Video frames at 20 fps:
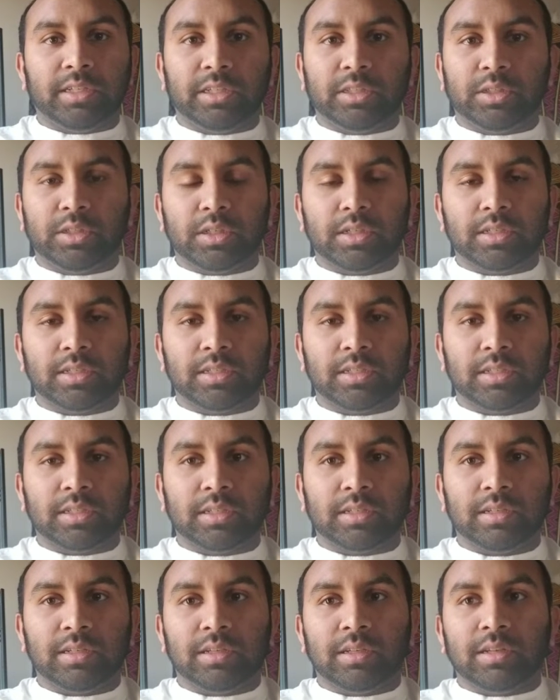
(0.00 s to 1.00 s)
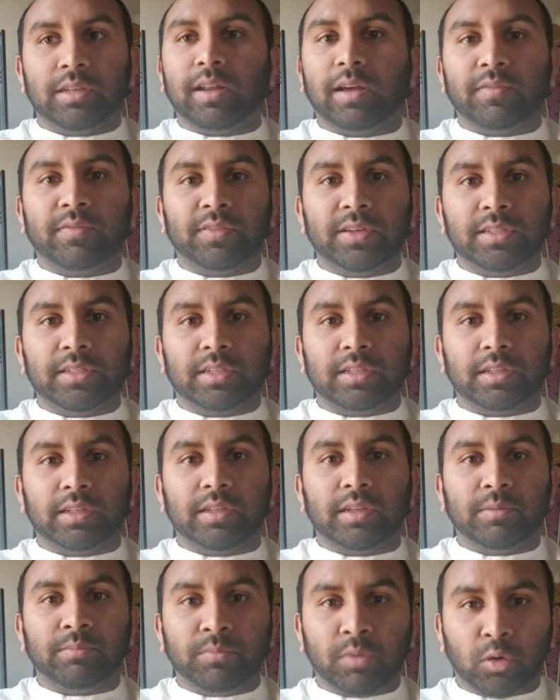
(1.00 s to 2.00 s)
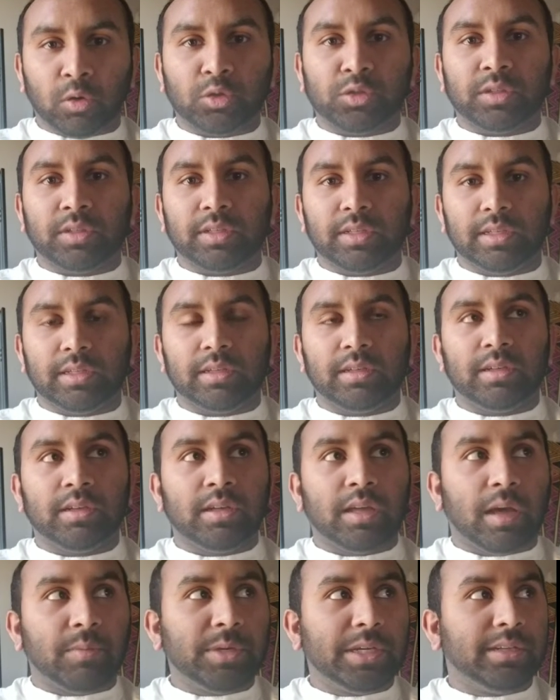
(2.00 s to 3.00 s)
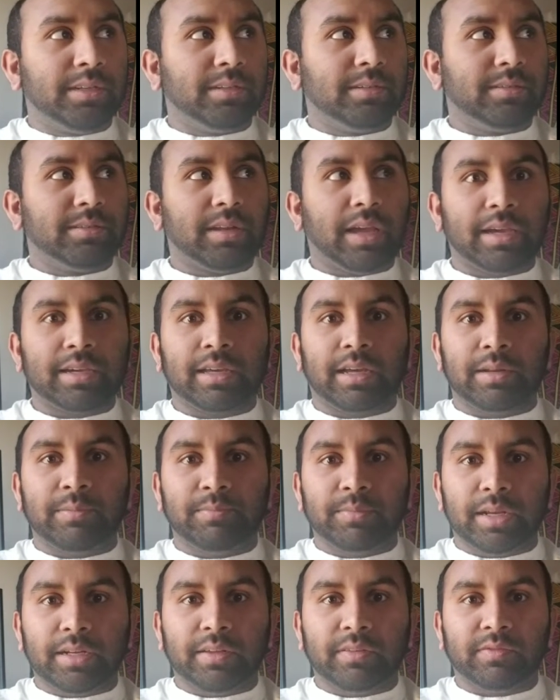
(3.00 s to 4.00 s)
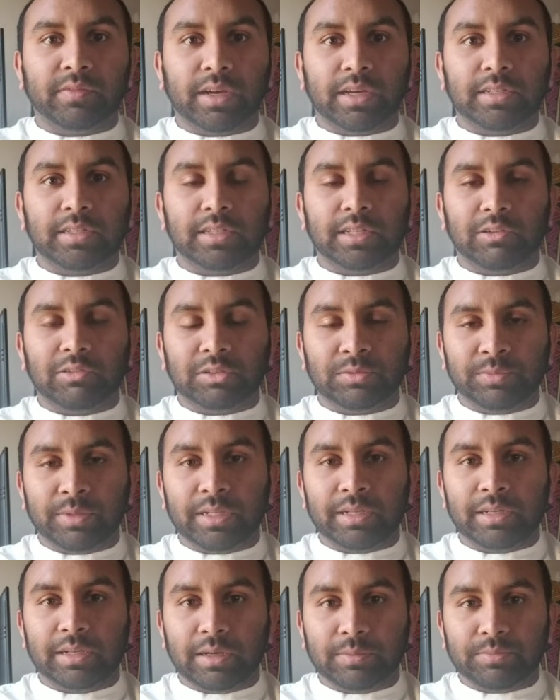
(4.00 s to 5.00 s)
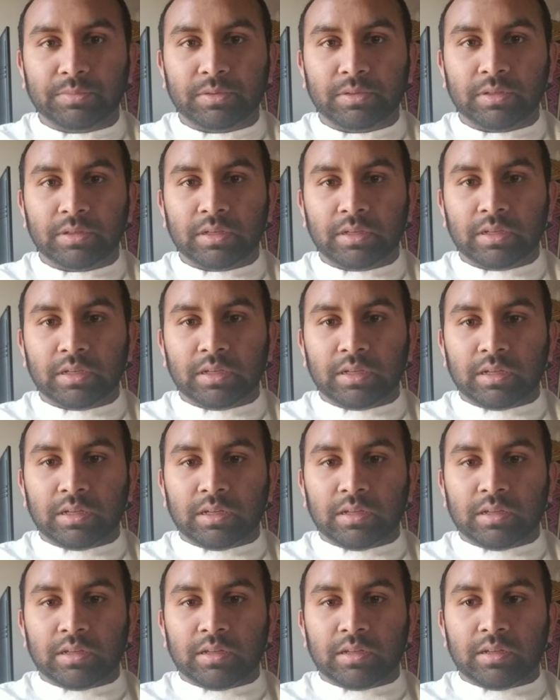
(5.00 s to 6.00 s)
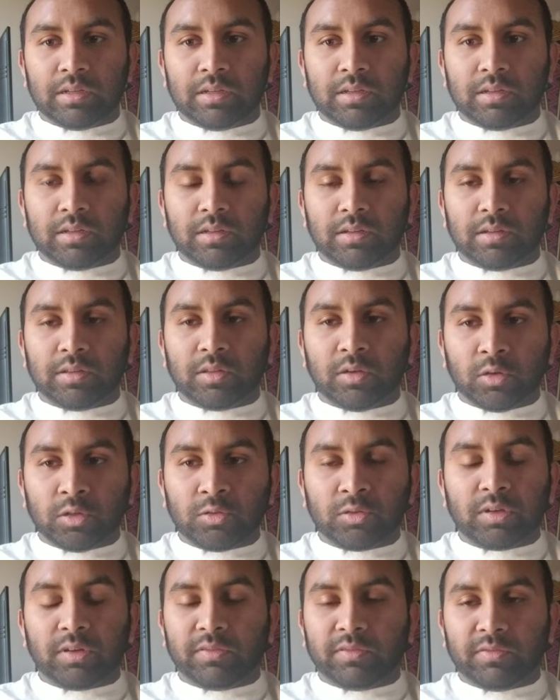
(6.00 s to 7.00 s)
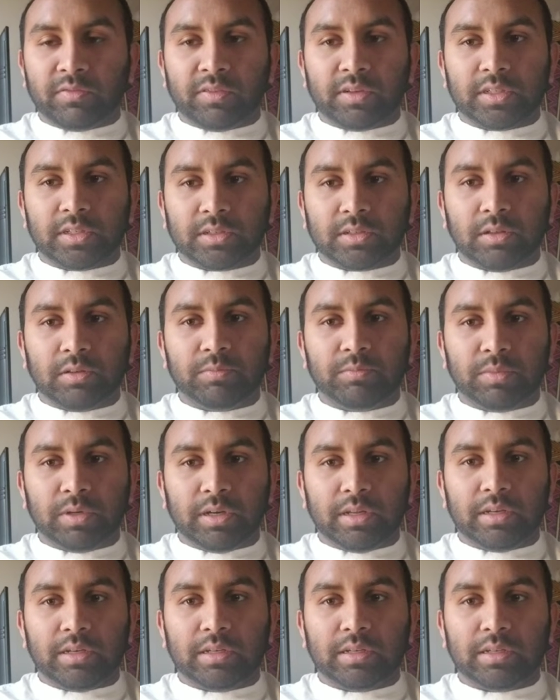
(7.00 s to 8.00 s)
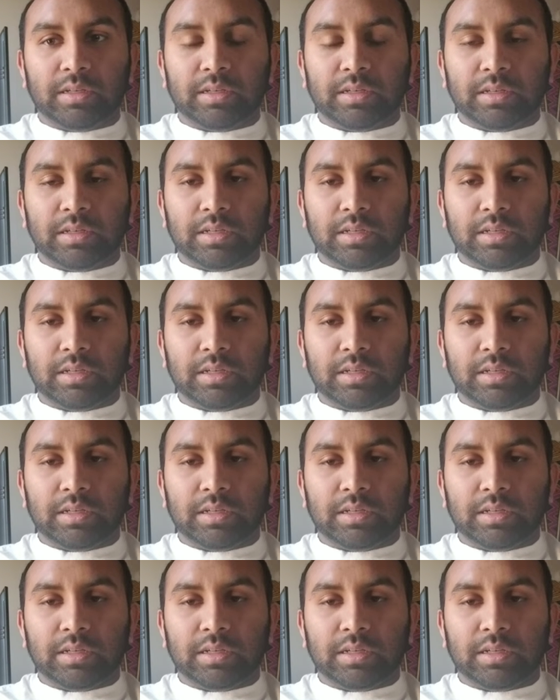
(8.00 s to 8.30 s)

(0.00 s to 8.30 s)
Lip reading: my teachers, not physically, emotionally. I mean, I got in many fights and I was beaten up. Those were physical, but